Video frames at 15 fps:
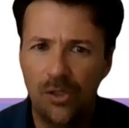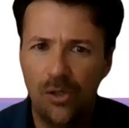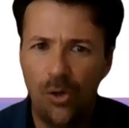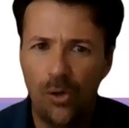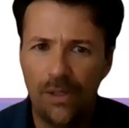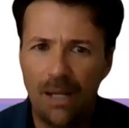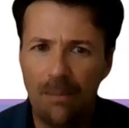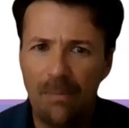
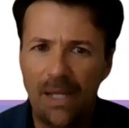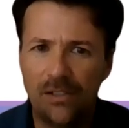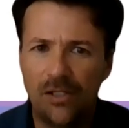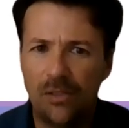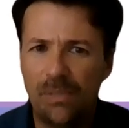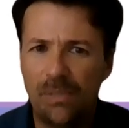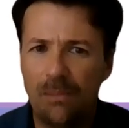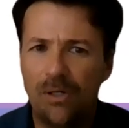Or that might
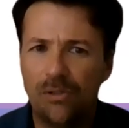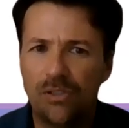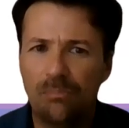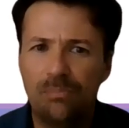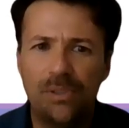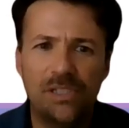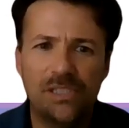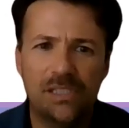not be about
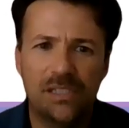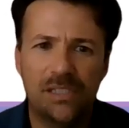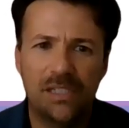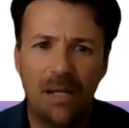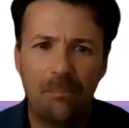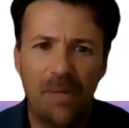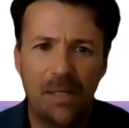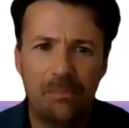a person,
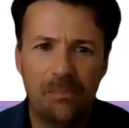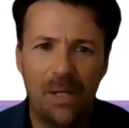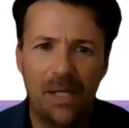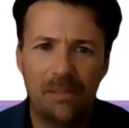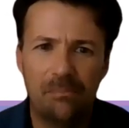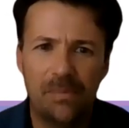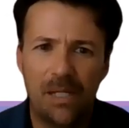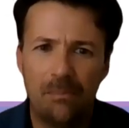that might
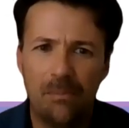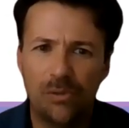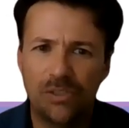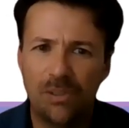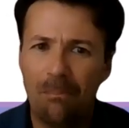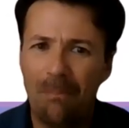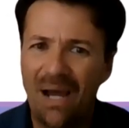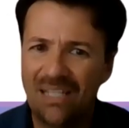be about
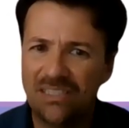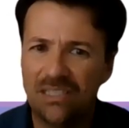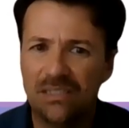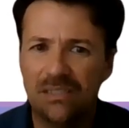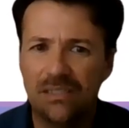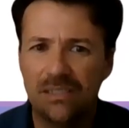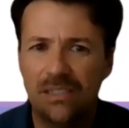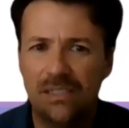a
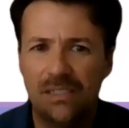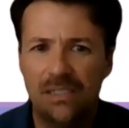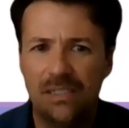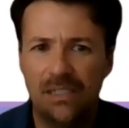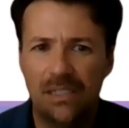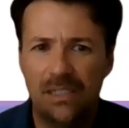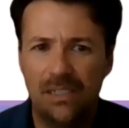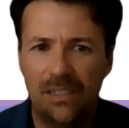
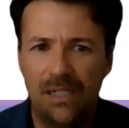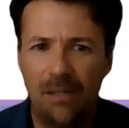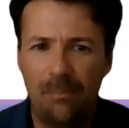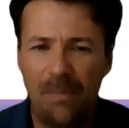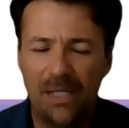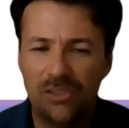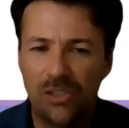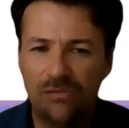
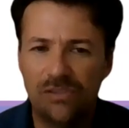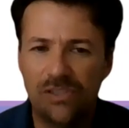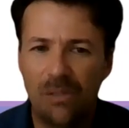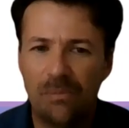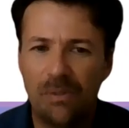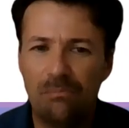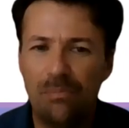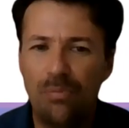matter of some
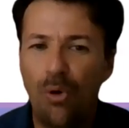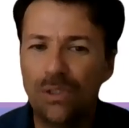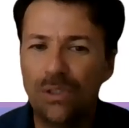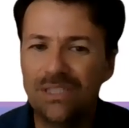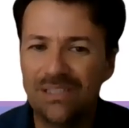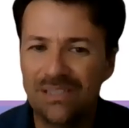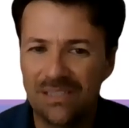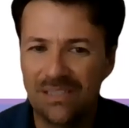
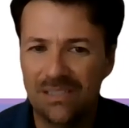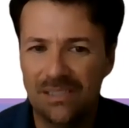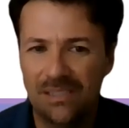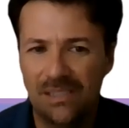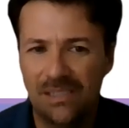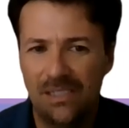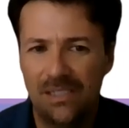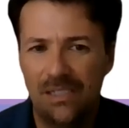importance.
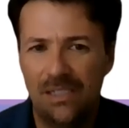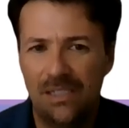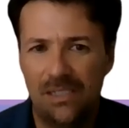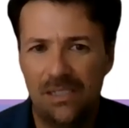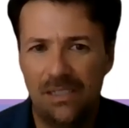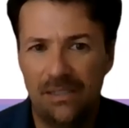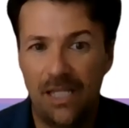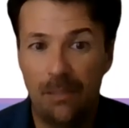
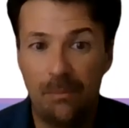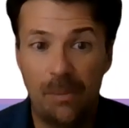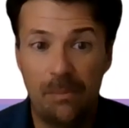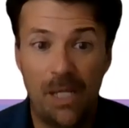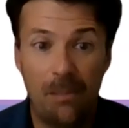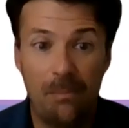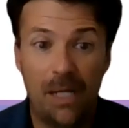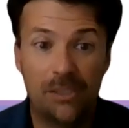That might be
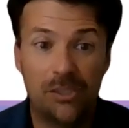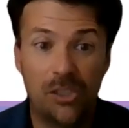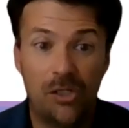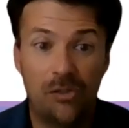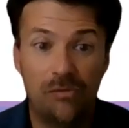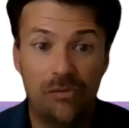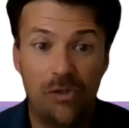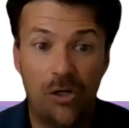a matter
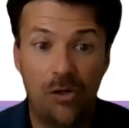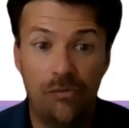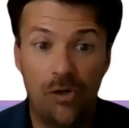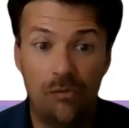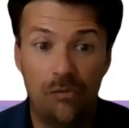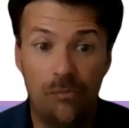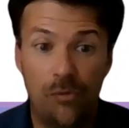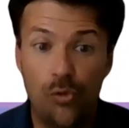
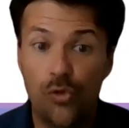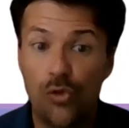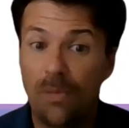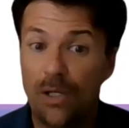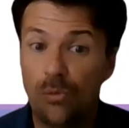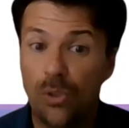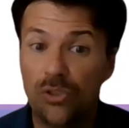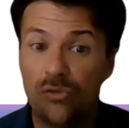of who you
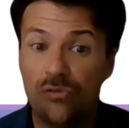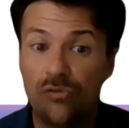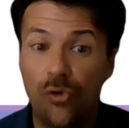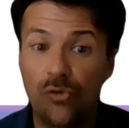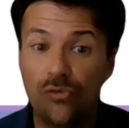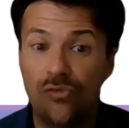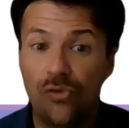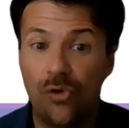might want to
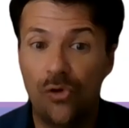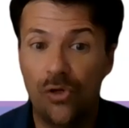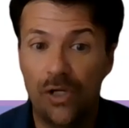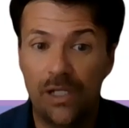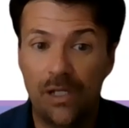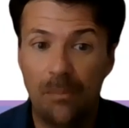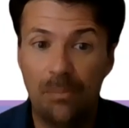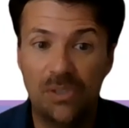vote for
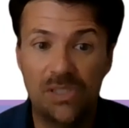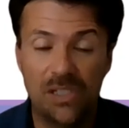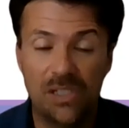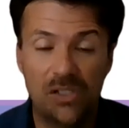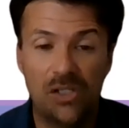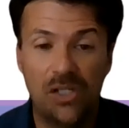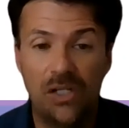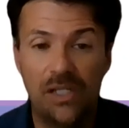in a
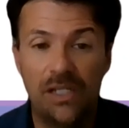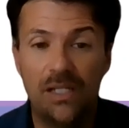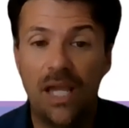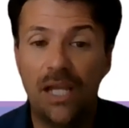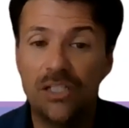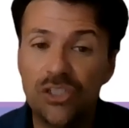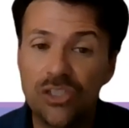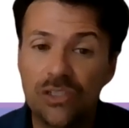particular
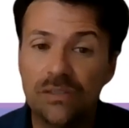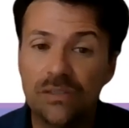election.